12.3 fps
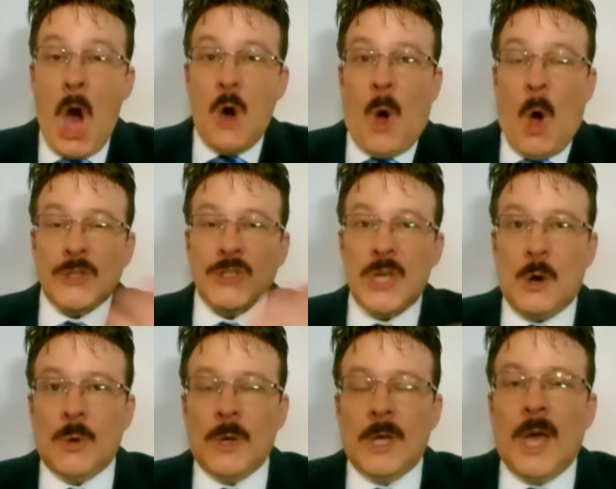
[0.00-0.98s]
Oh,
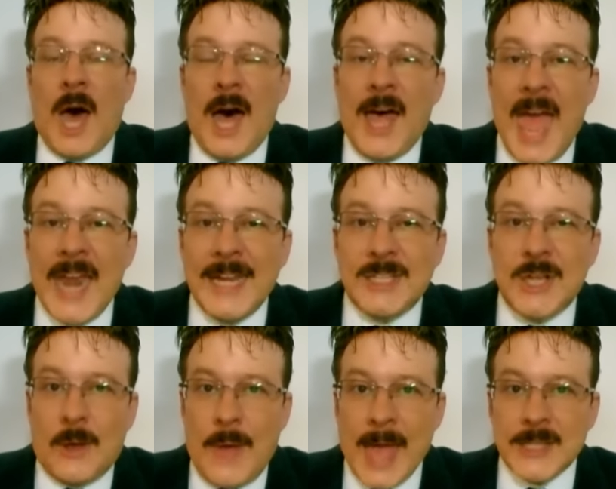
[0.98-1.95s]
also,
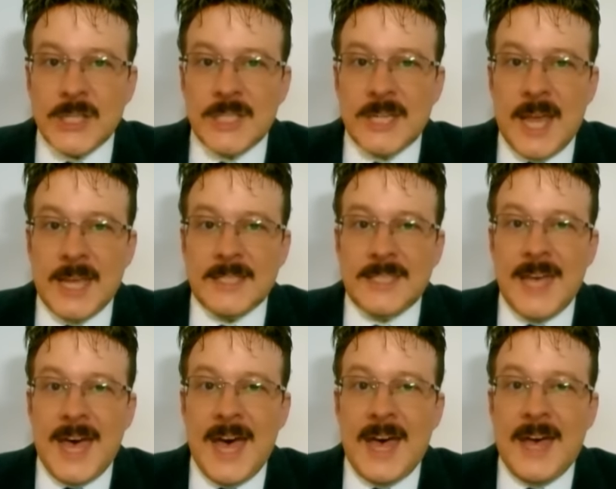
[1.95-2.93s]
NHL action tonight.
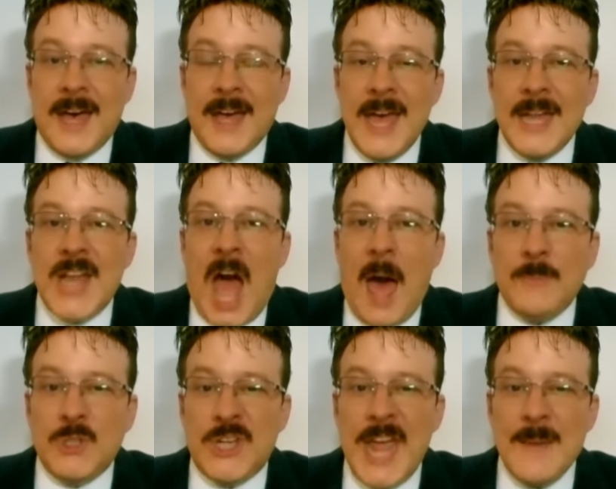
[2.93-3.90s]

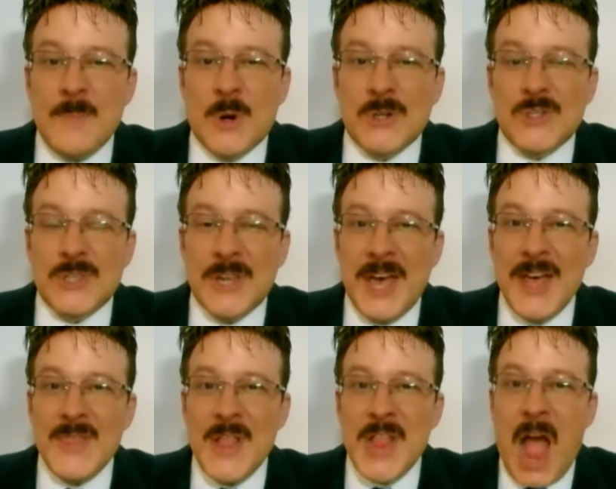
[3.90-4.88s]
Dom Chambers,
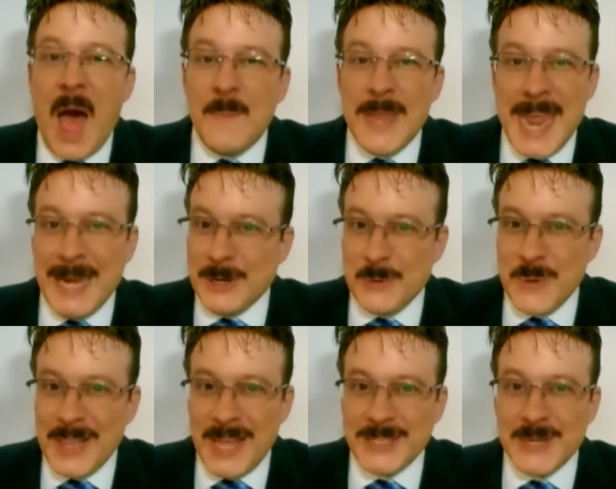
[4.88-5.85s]
the Dominator,
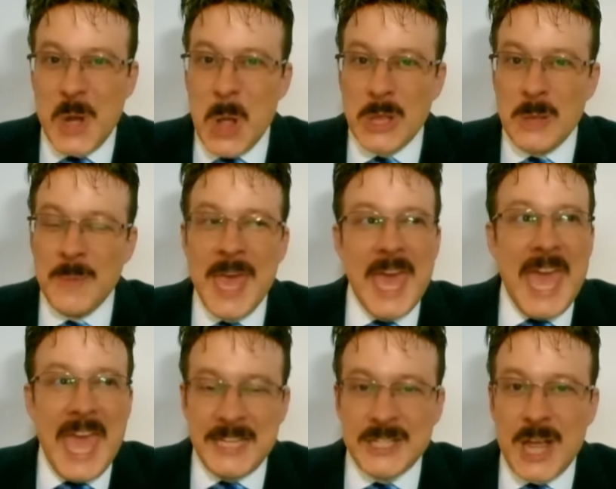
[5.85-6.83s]
we like to call him.
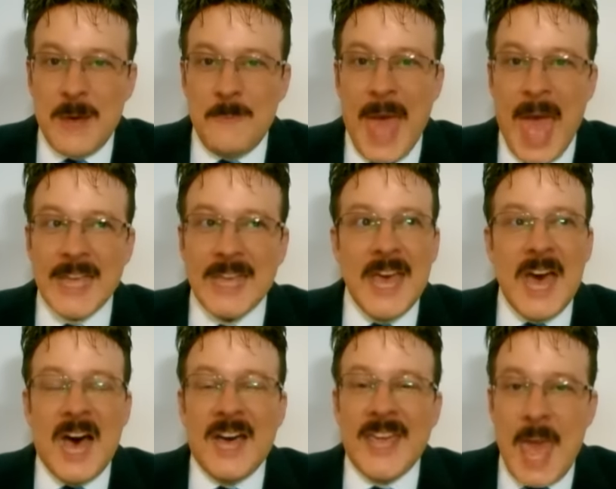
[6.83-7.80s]
He has come
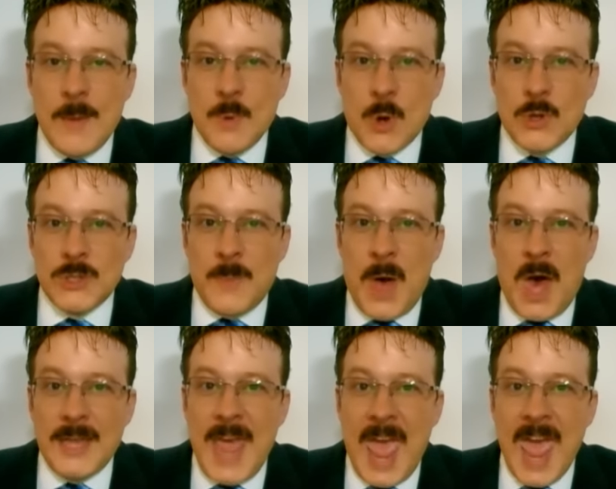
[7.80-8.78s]
back. Gabriel
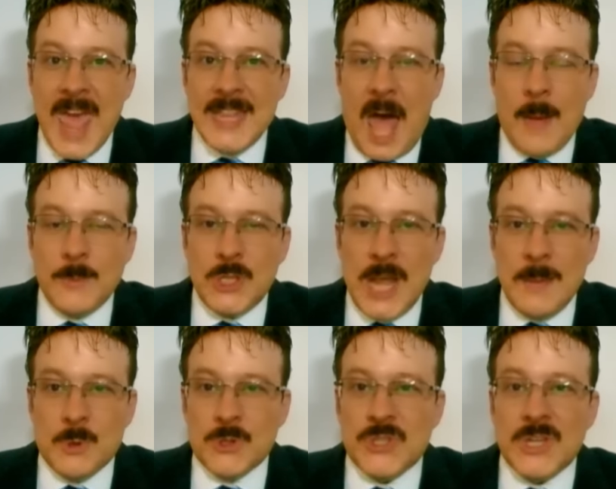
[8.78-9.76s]
DuPont and Dom
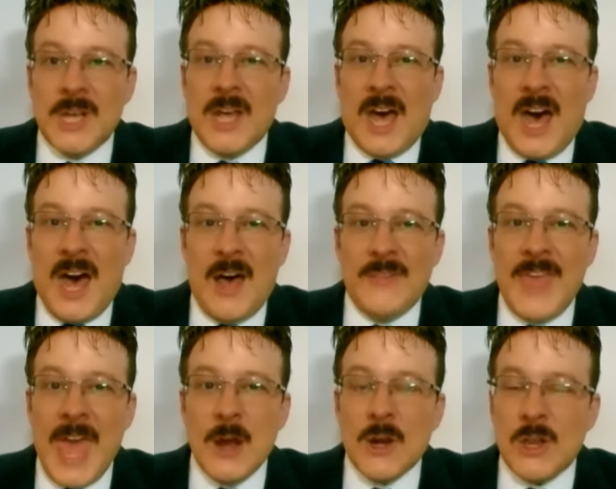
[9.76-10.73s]
Chambers,
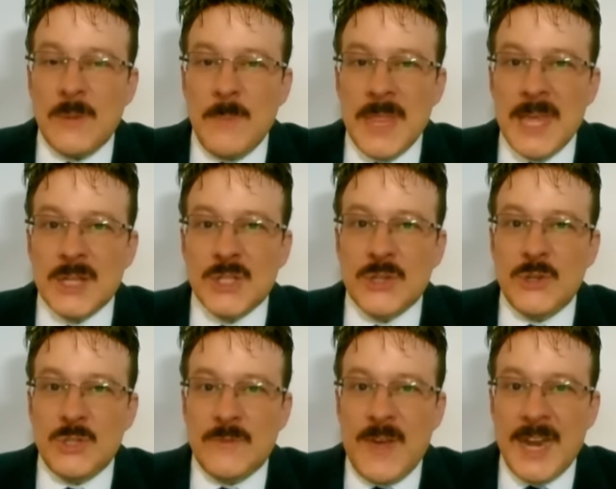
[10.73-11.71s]
they are going to be the
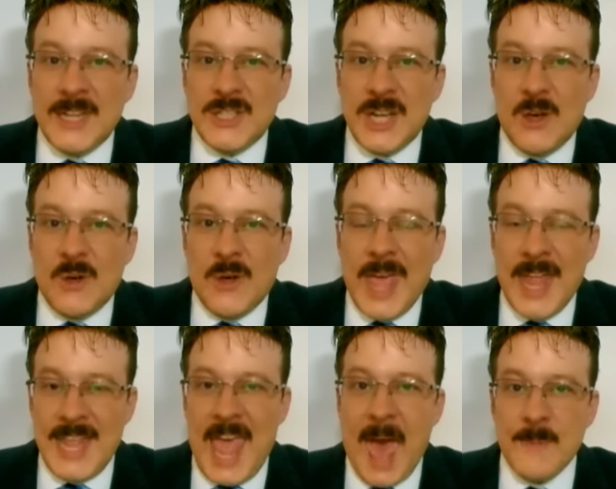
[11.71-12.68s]
exclusive NHL
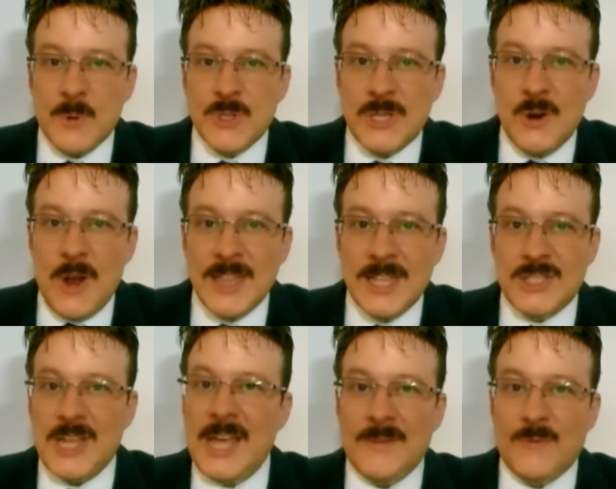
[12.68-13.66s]
handicappers here at the
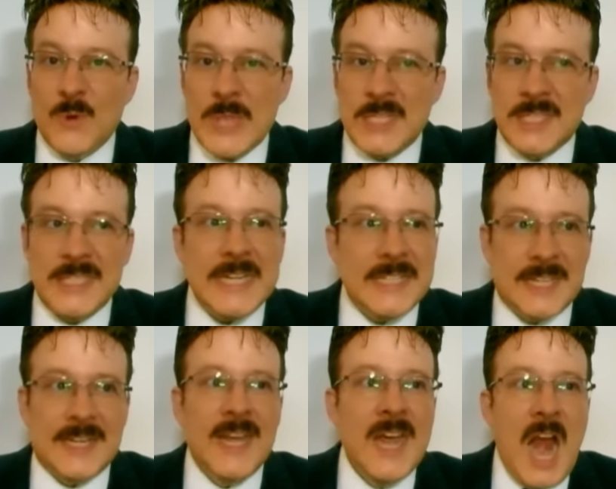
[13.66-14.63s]
site for this
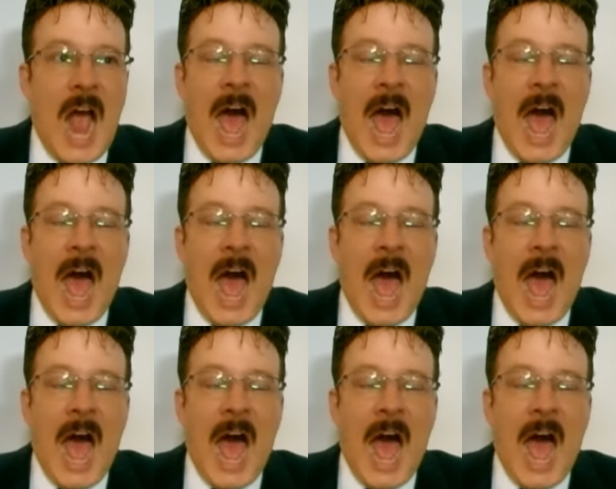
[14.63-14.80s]
season.